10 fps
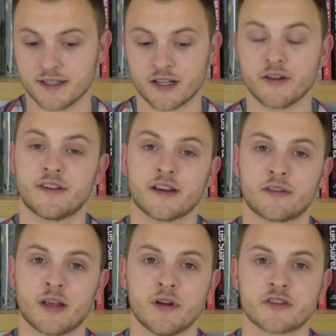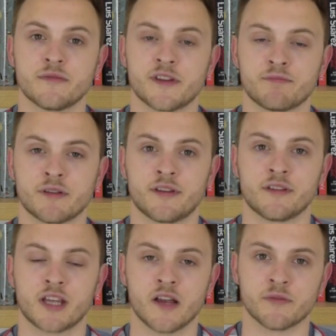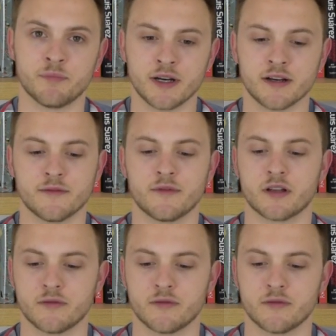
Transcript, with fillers: you can only take so much from these preseason games, but